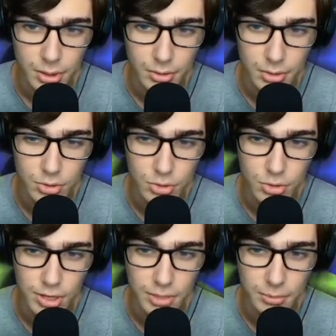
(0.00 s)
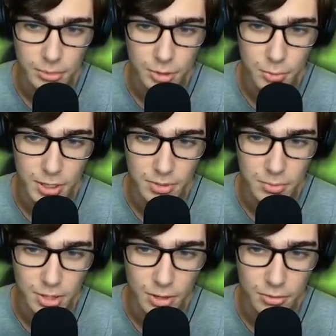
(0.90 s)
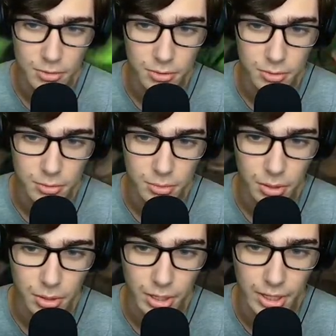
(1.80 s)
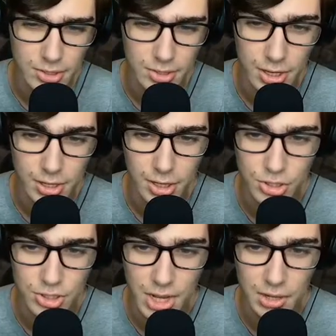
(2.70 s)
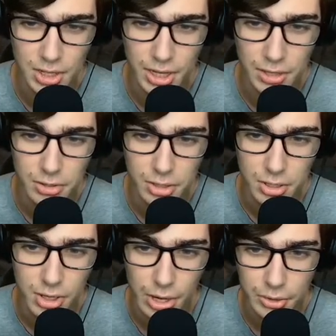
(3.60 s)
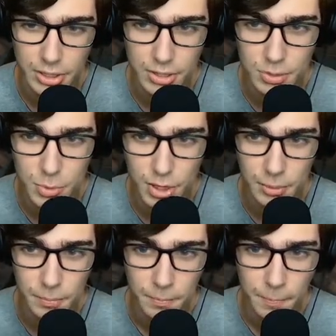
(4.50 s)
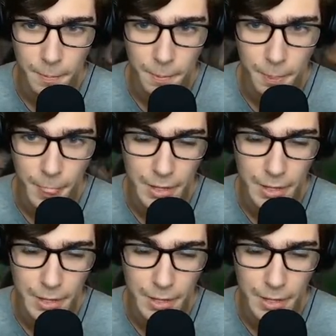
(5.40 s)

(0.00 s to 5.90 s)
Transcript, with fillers: he's just trying to space himself. Alright, he's air dodging down again. I don't think that's smart. Now